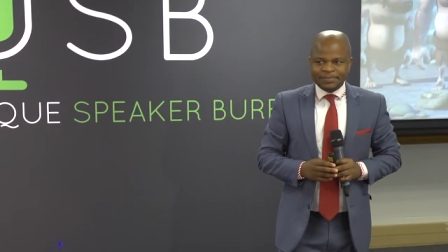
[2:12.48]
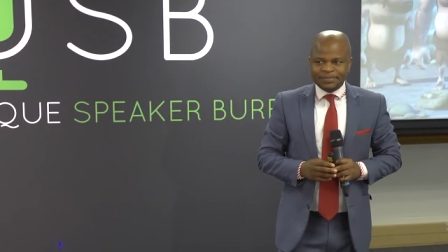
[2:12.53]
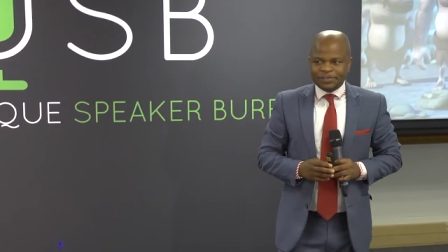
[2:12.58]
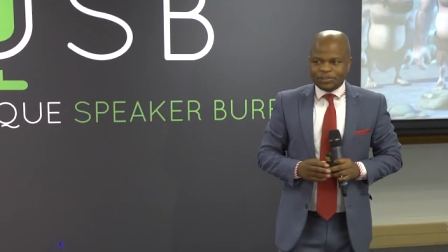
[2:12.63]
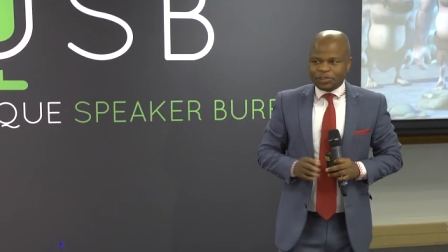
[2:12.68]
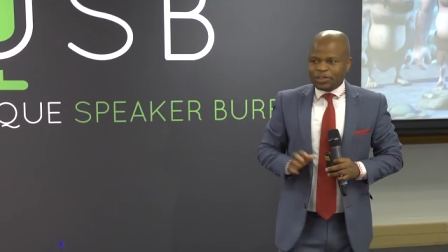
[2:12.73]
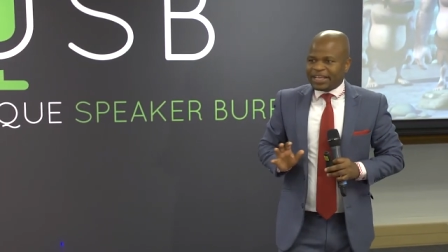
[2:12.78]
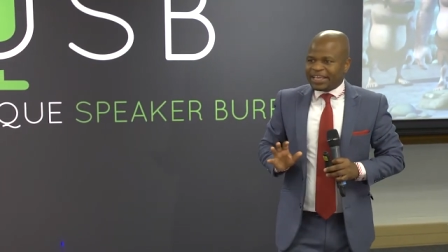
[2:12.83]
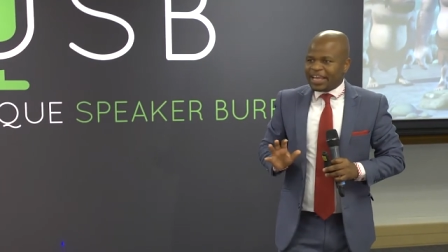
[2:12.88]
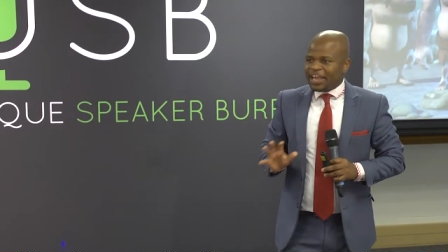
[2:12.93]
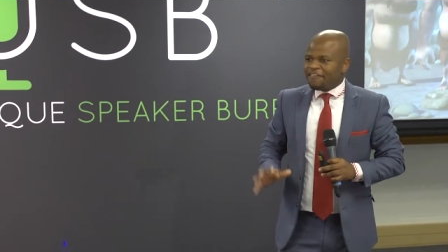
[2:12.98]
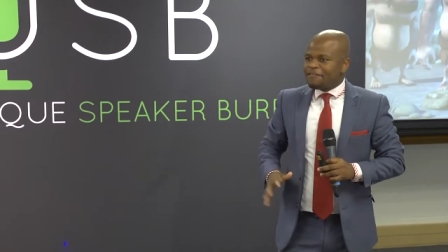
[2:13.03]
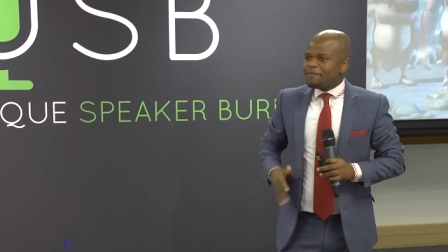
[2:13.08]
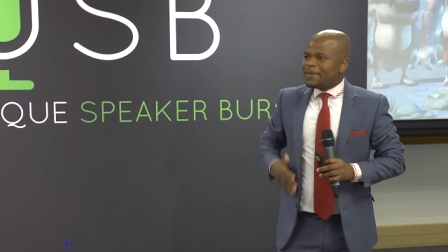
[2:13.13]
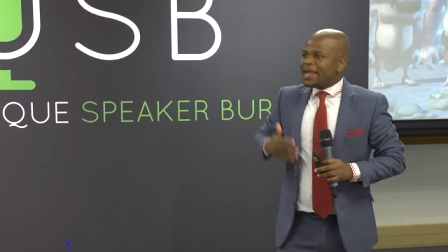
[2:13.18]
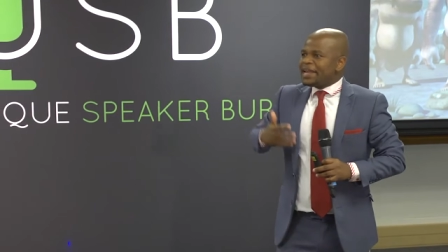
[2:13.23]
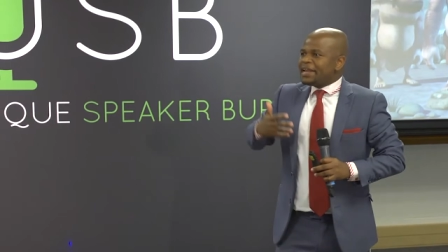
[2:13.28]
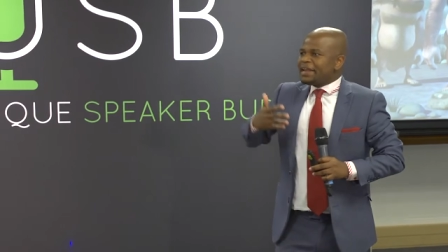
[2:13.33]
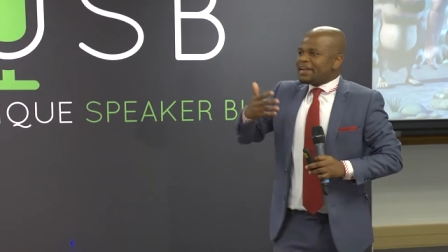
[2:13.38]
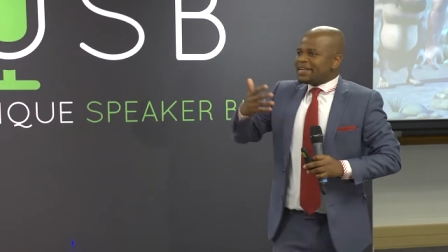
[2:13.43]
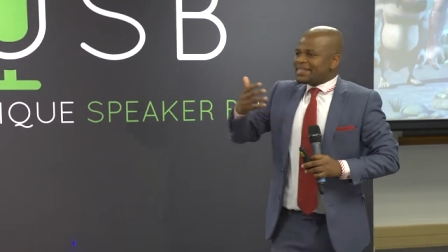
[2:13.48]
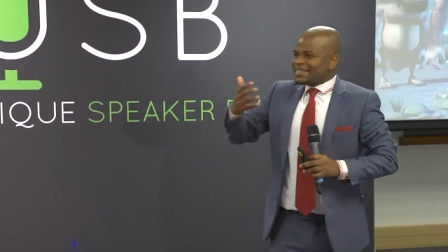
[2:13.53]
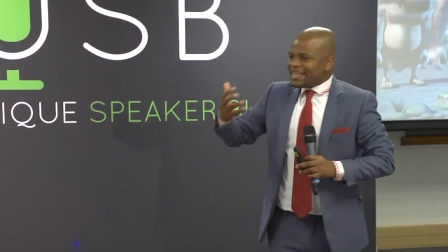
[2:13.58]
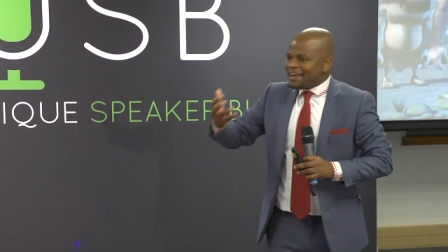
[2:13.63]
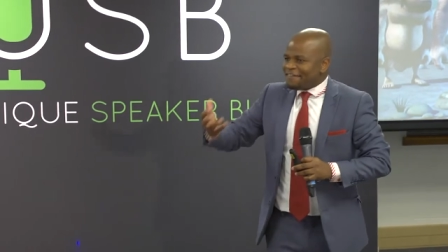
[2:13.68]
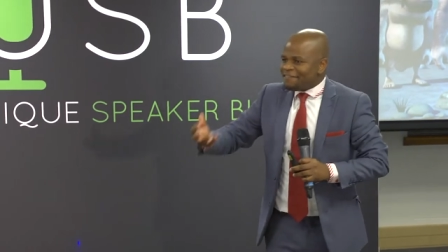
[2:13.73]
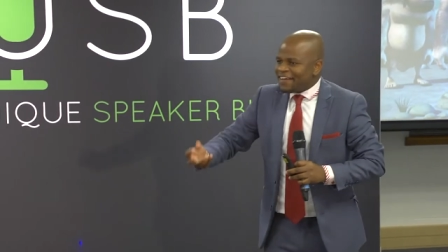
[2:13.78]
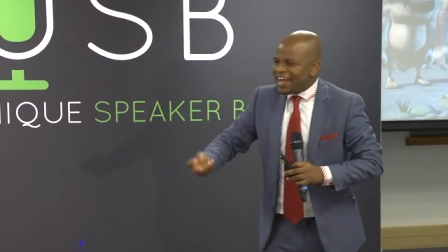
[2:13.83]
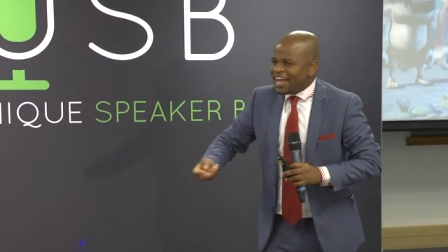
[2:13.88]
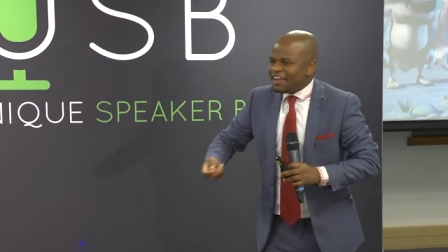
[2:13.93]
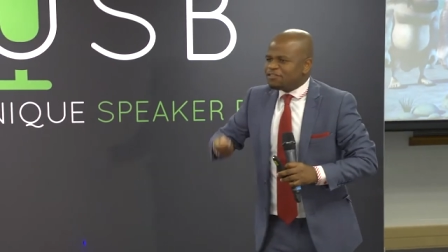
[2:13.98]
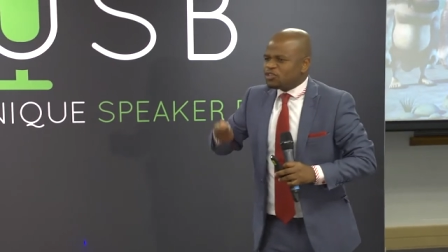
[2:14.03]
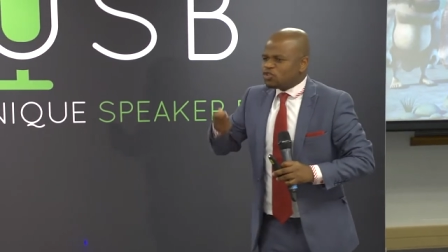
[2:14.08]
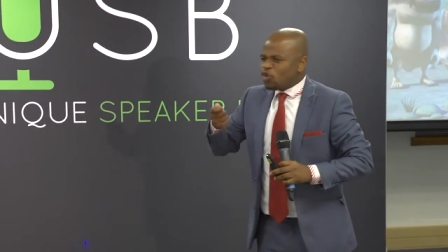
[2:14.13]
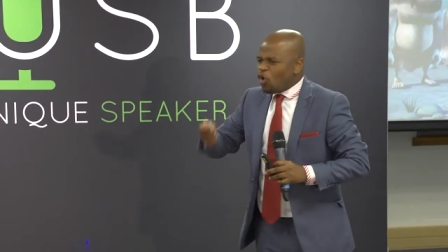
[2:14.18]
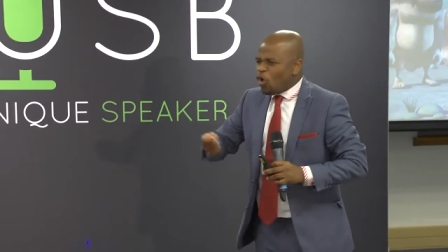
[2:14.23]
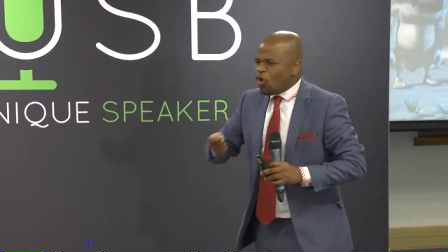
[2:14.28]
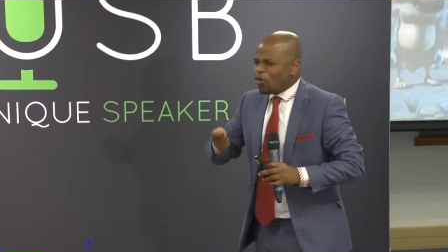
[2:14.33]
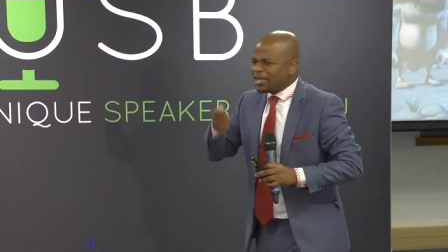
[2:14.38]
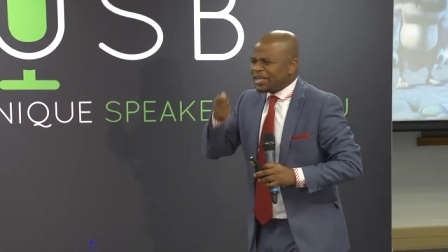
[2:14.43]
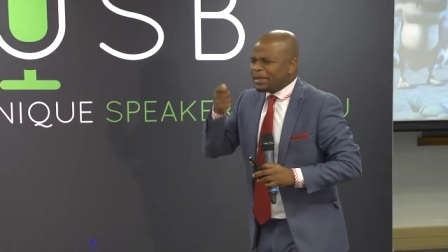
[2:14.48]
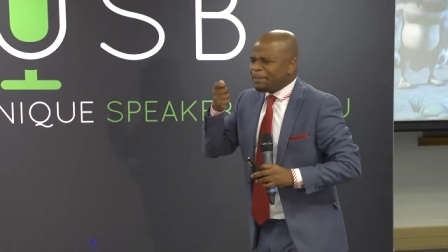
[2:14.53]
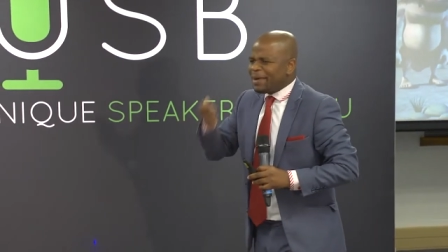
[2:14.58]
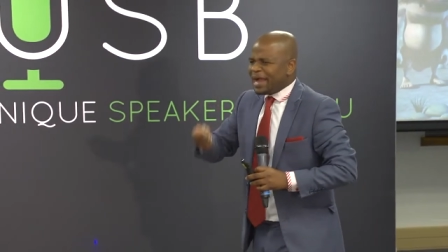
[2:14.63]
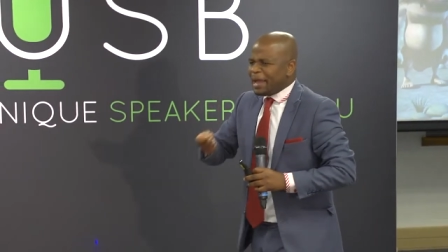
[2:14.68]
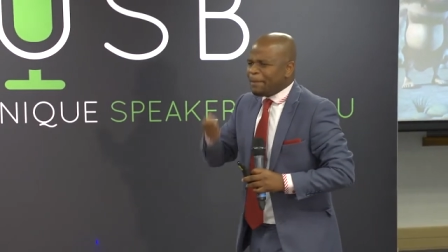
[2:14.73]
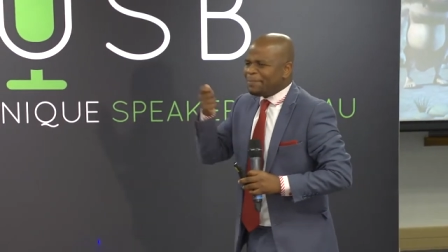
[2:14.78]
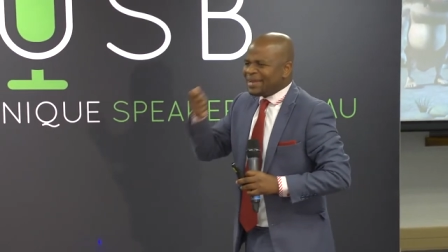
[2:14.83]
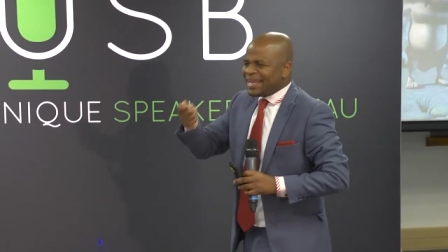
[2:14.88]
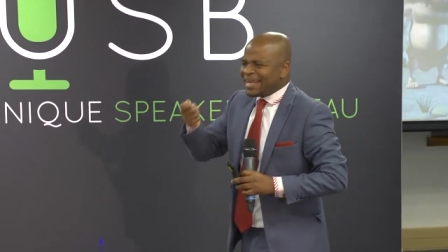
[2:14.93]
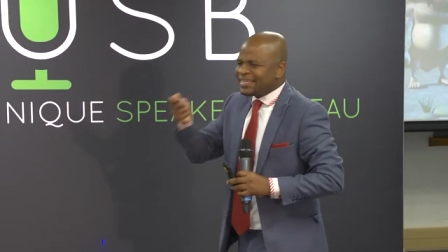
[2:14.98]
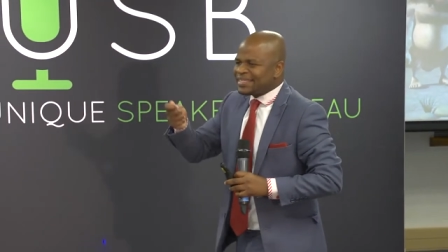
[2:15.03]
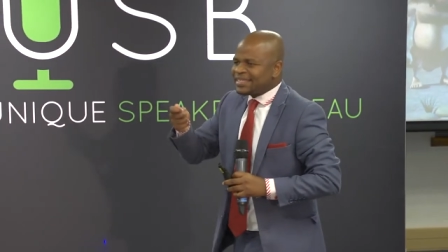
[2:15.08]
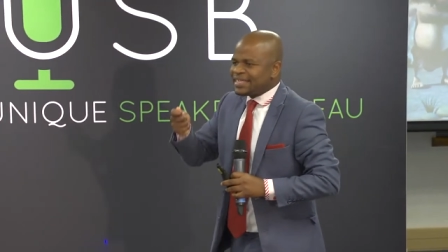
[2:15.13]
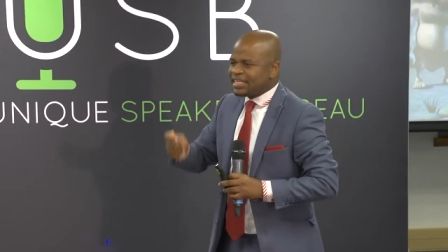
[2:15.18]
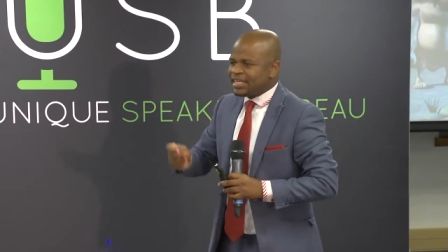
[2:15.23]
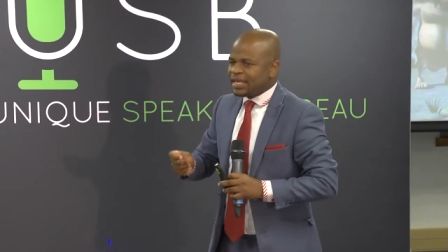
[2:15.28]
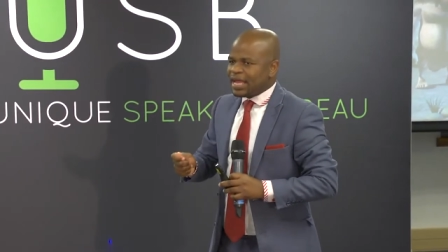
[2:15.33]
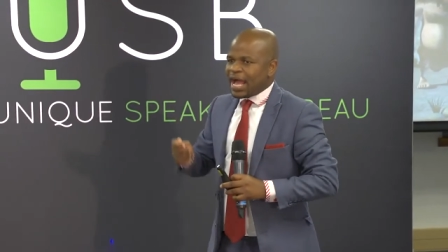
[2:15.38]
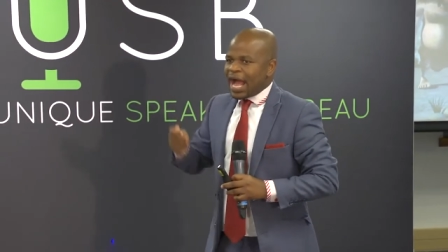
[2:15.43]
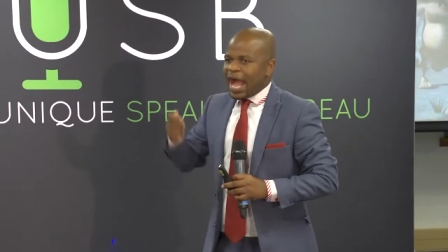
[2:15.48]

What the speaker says: So the caveman survived only by blending.